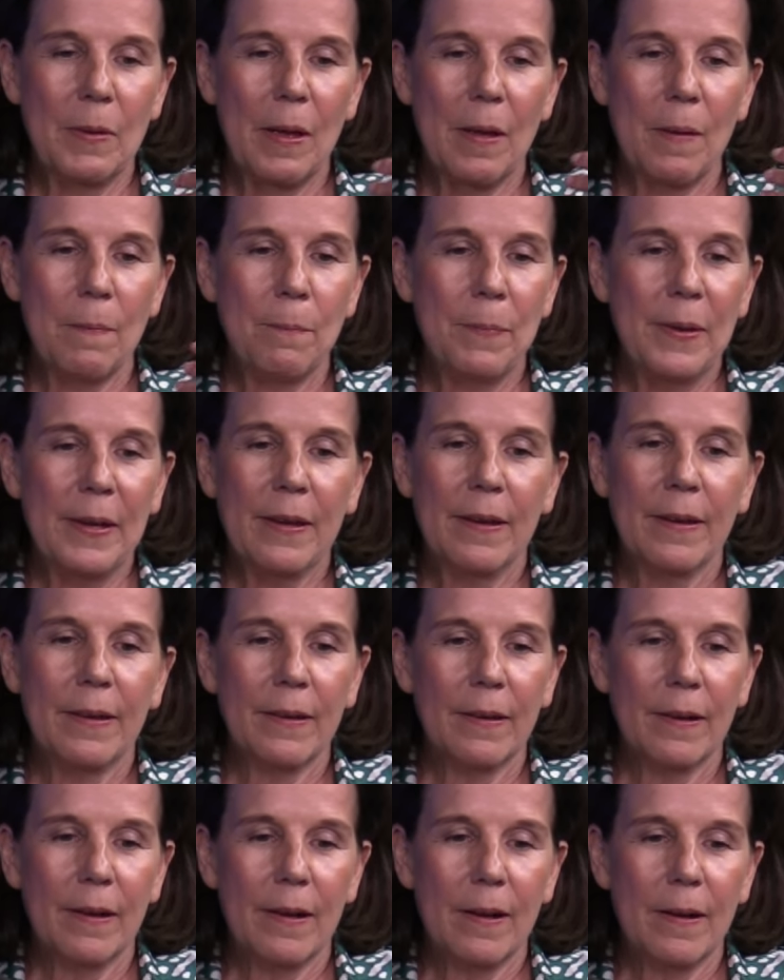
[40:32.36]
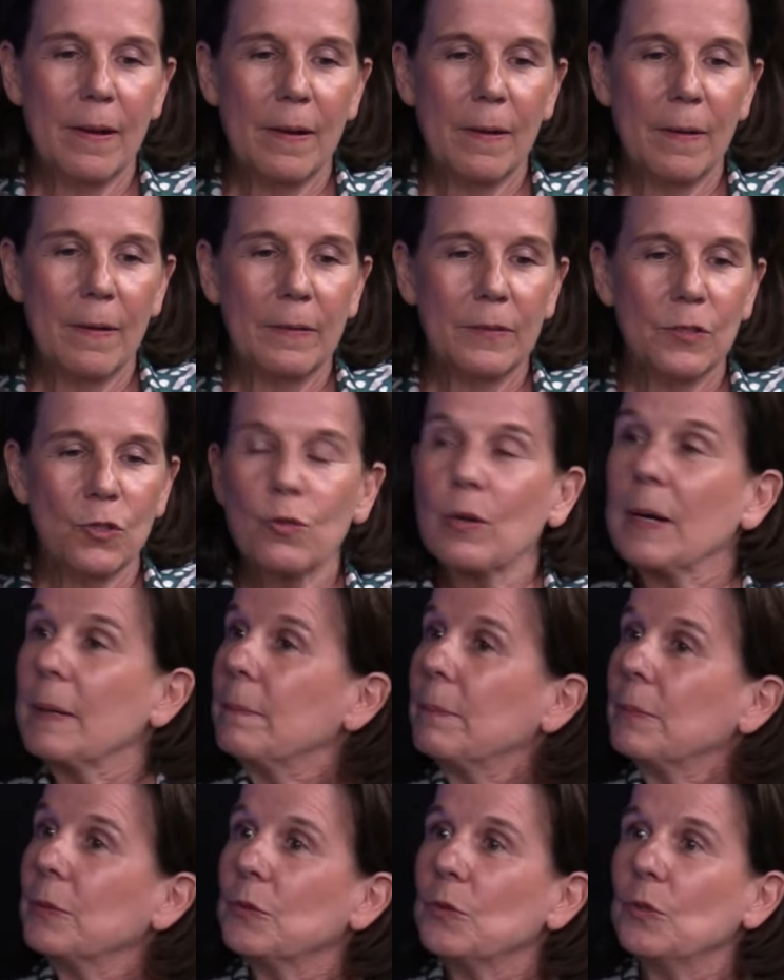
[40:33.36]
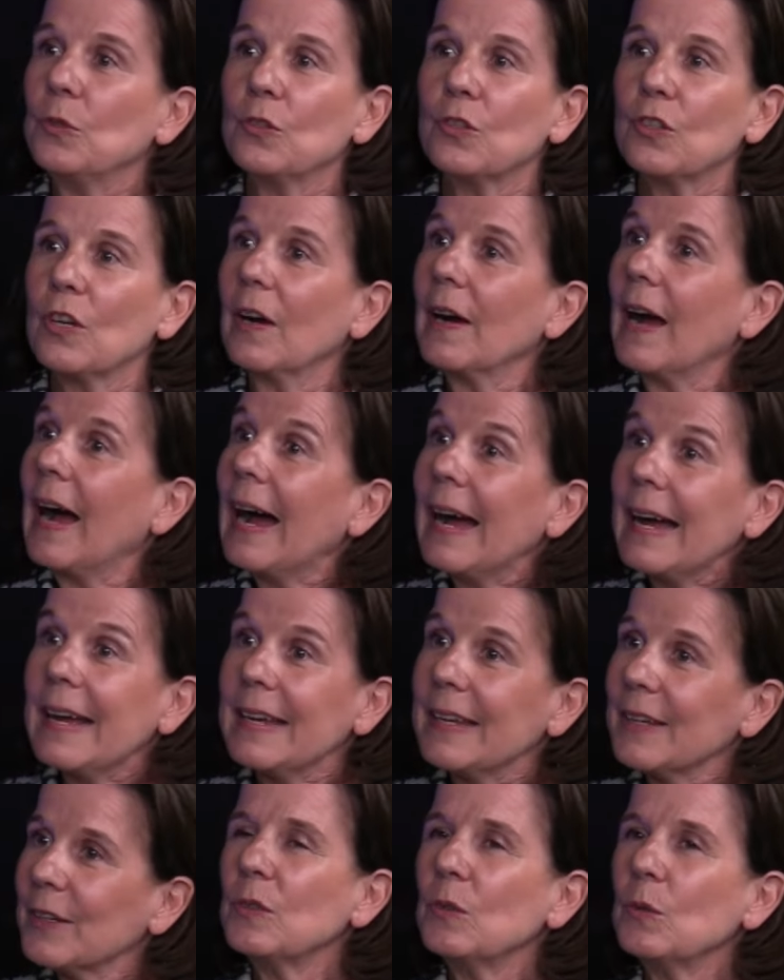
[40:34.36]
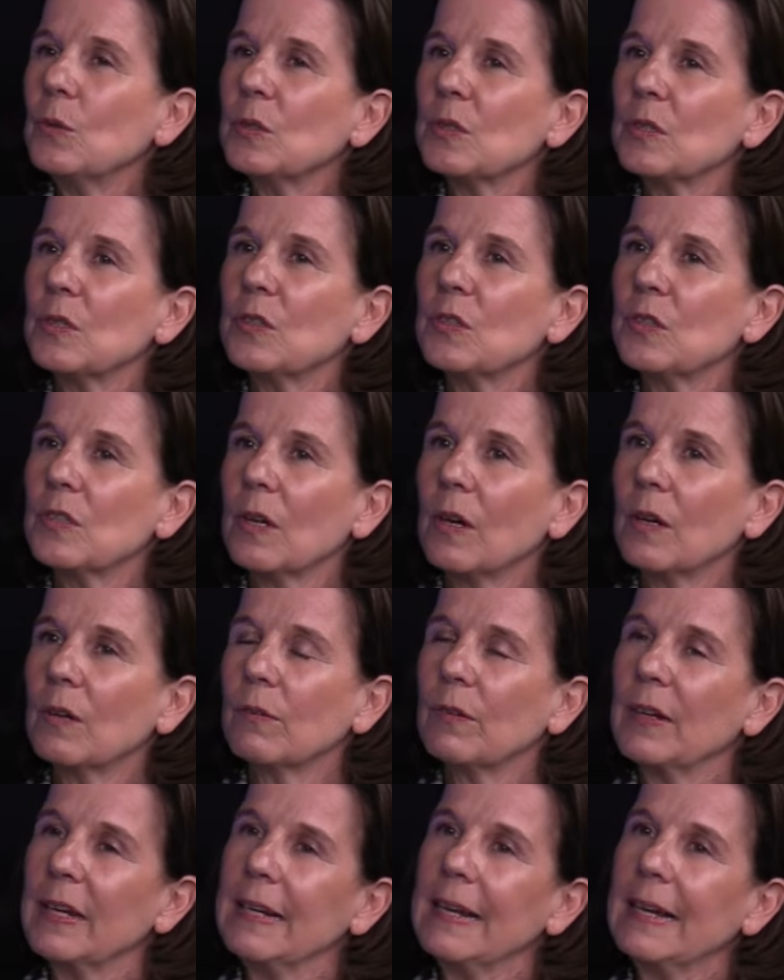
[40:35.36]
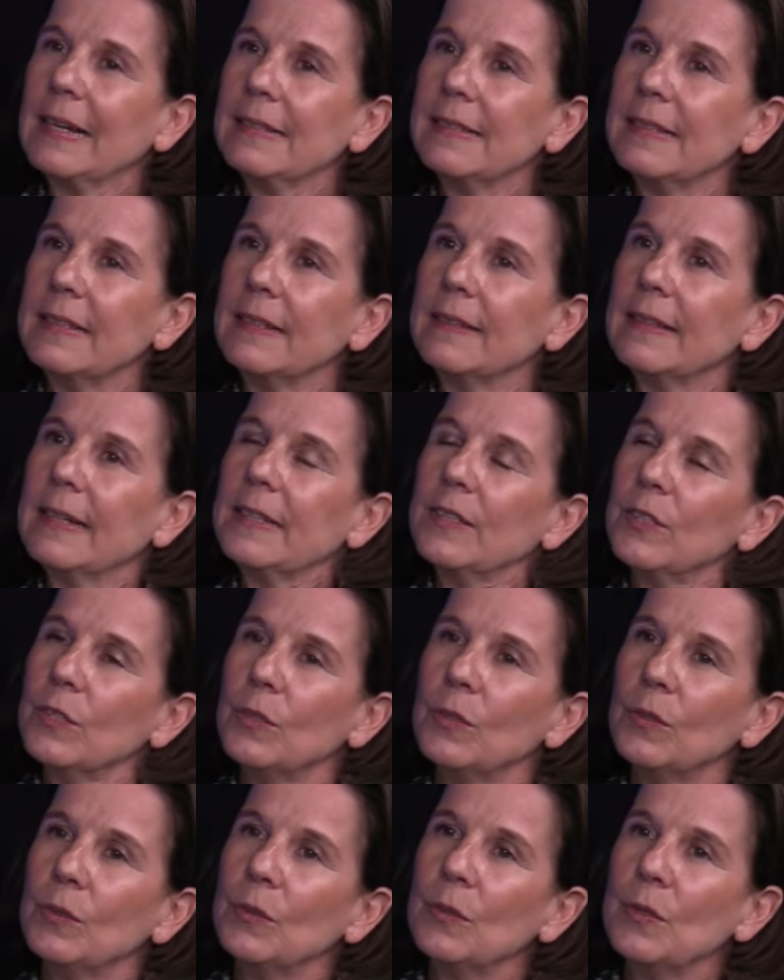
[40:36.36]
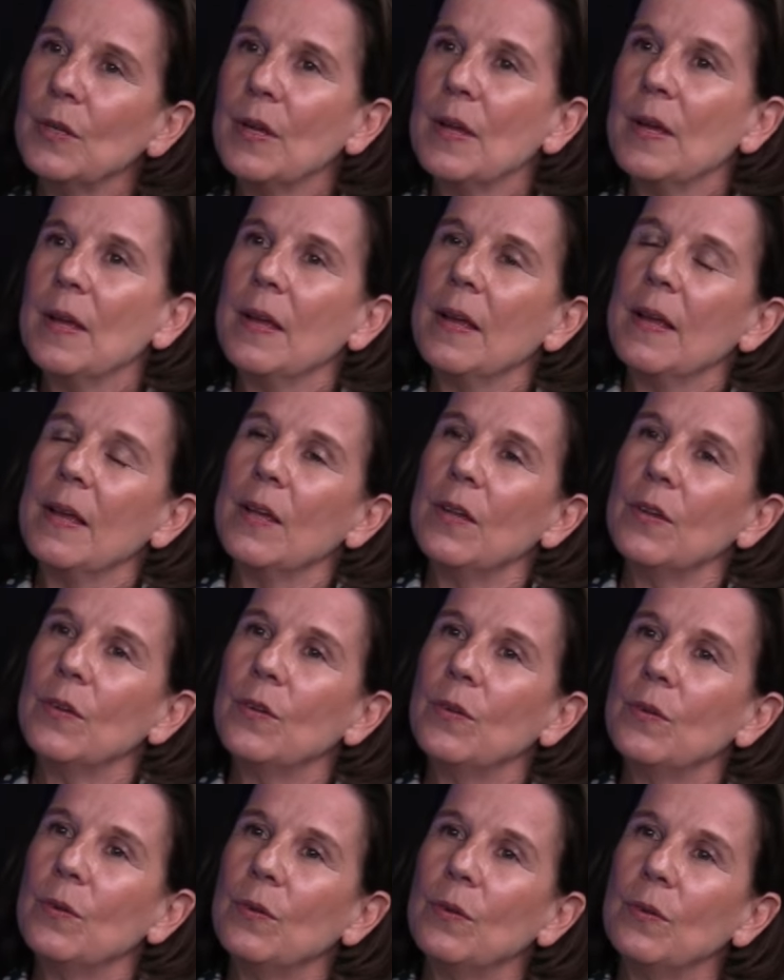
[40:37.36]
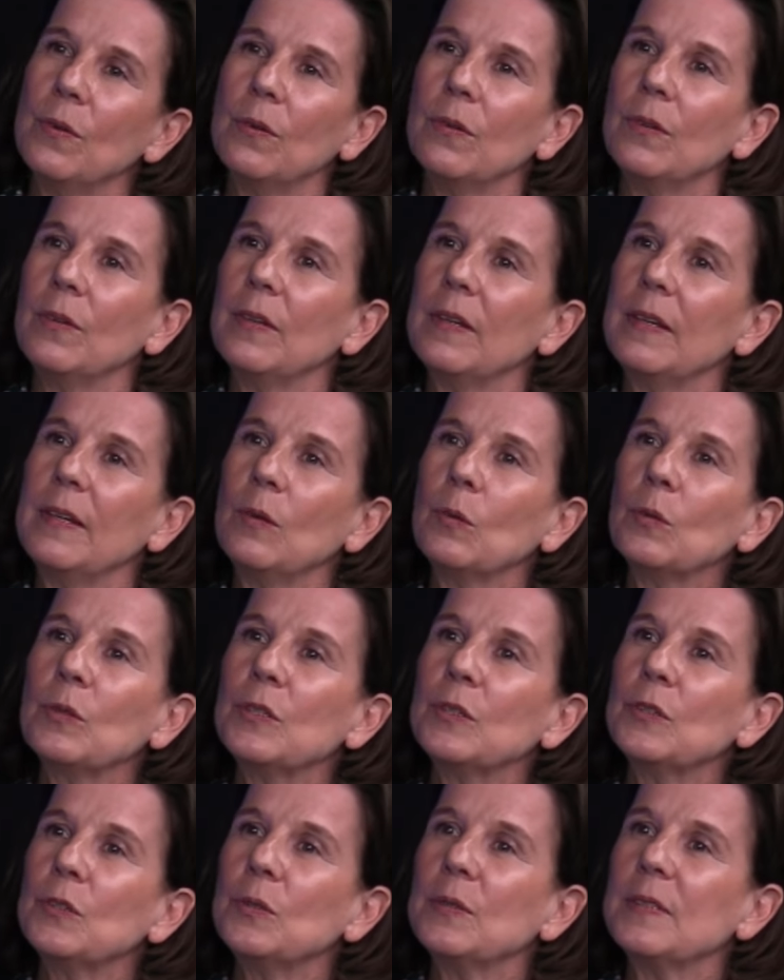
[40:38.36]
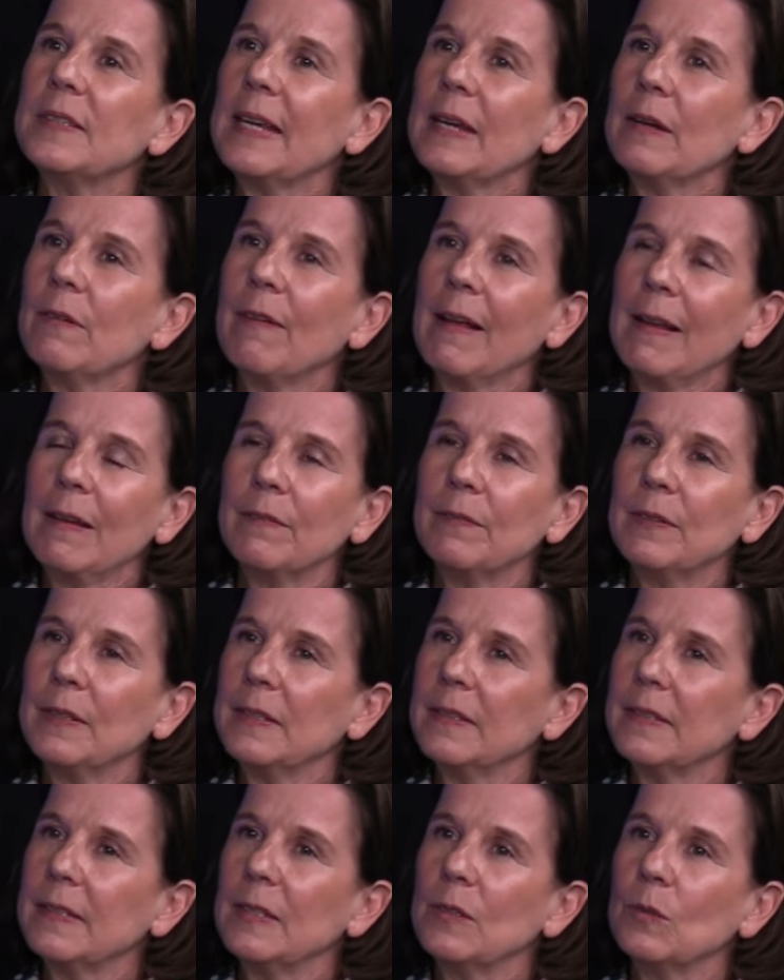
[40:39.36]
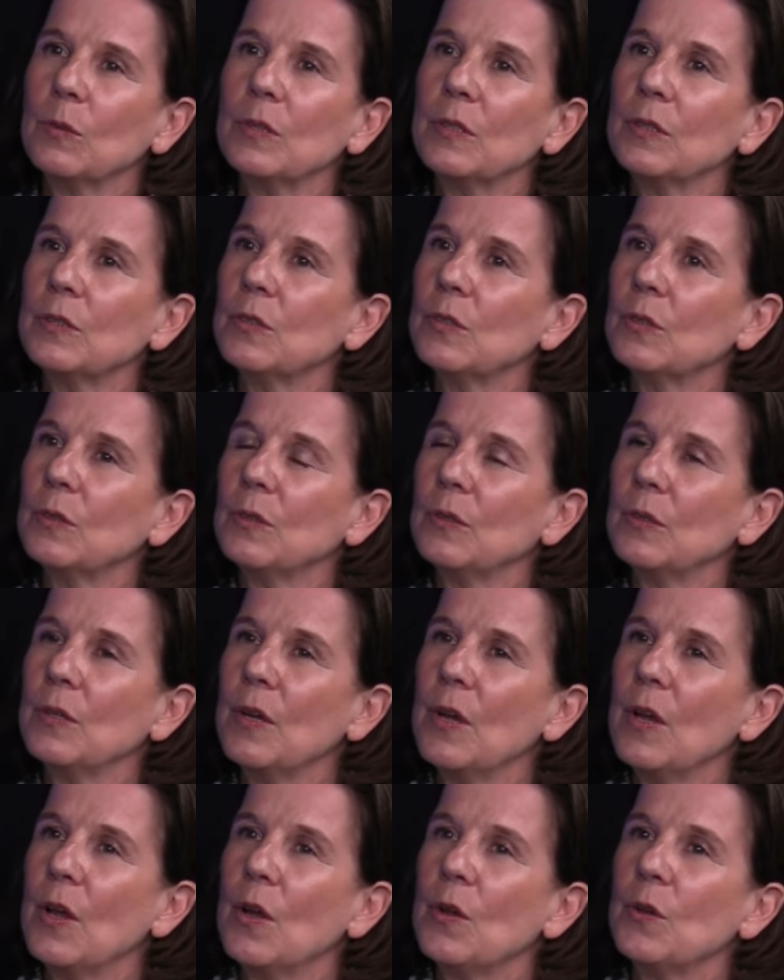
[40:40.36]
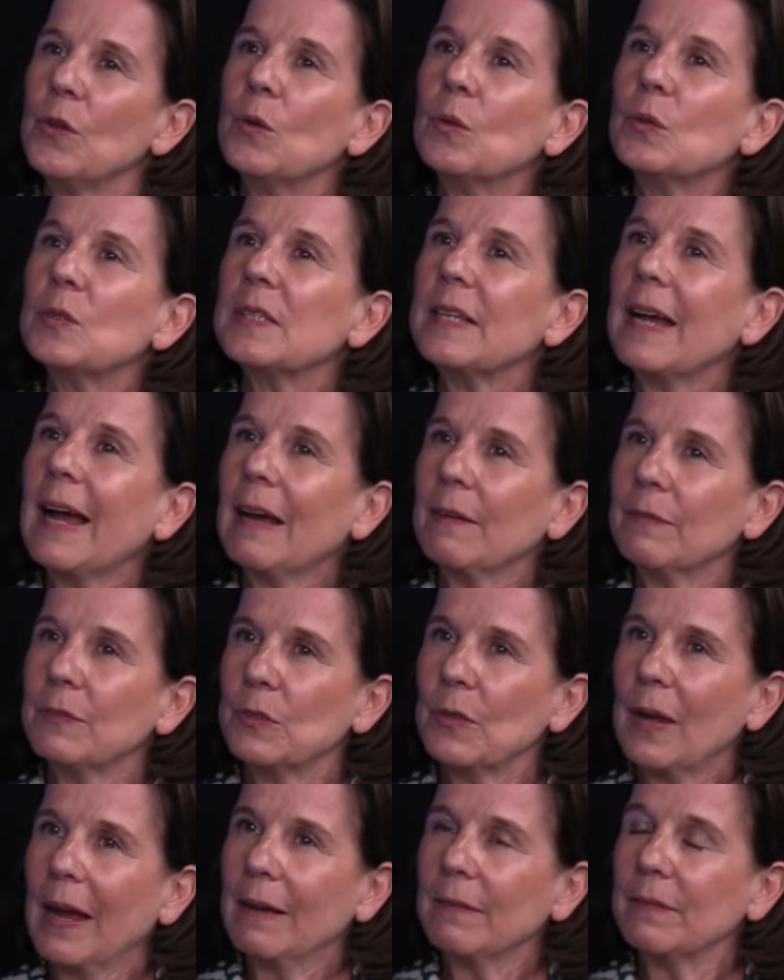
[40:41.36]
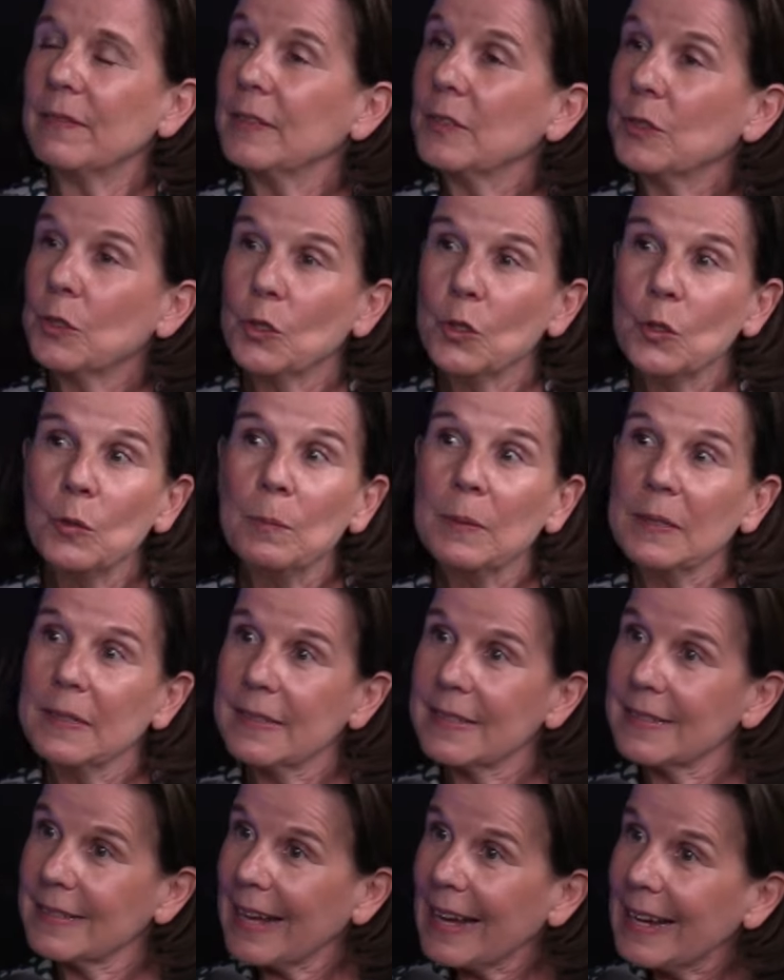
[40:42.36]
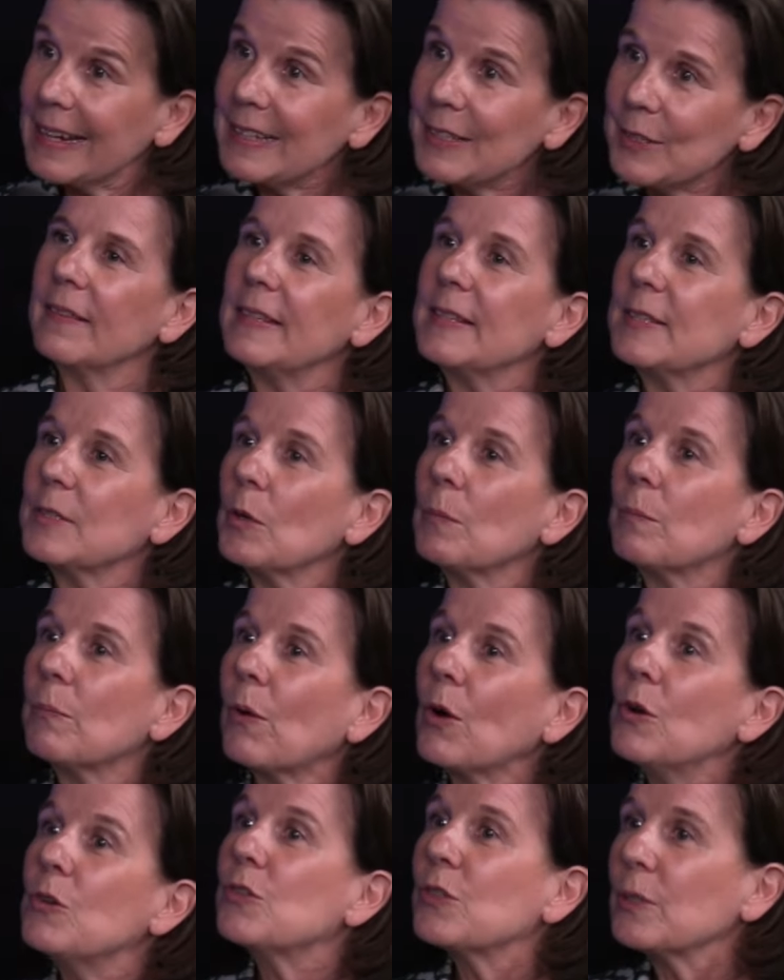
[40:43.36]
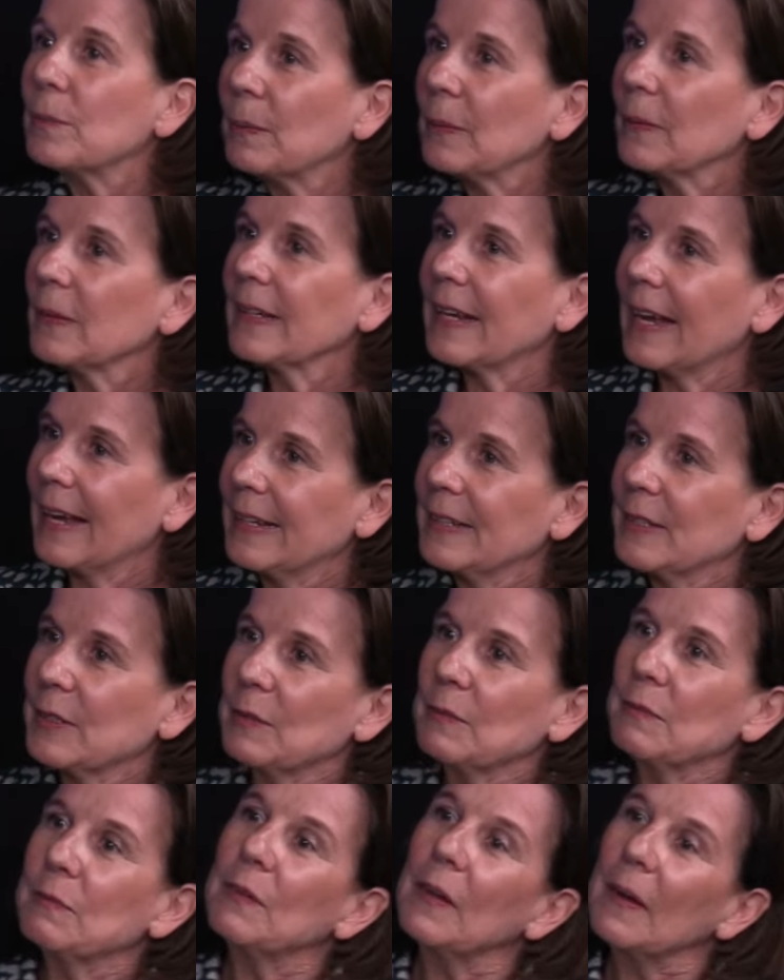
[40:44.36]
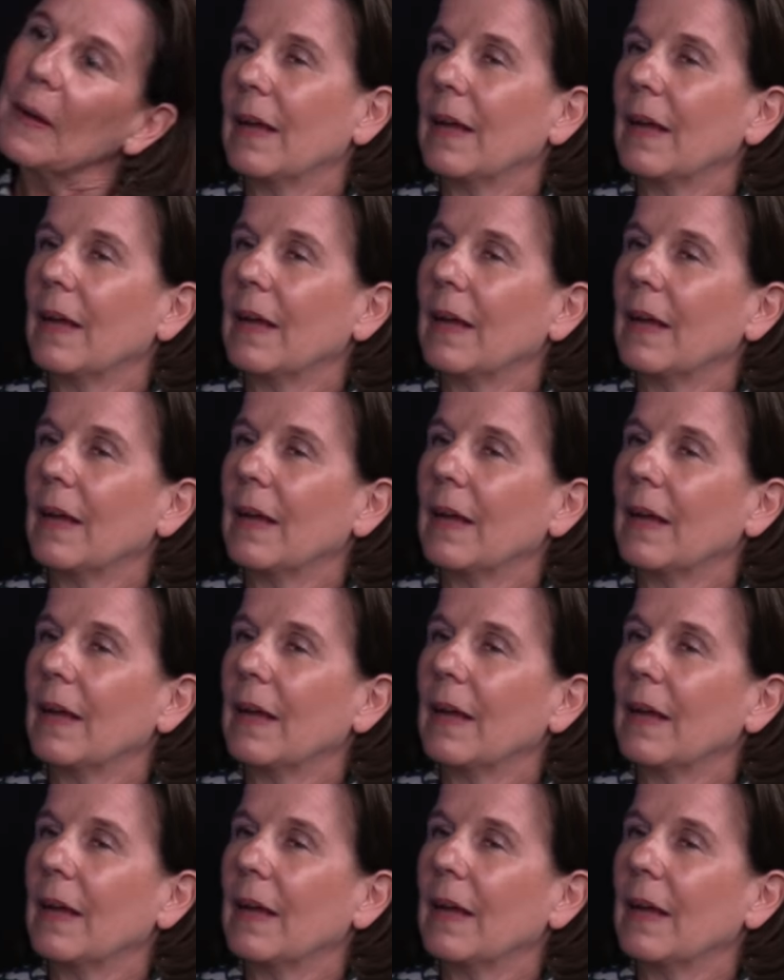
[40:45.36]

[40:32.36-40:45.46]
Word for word: a big uh, trip to Shanghai, you also start realizing that you you in order to stay relevant, in order to you also have to have this human size, this approachable kind mm. of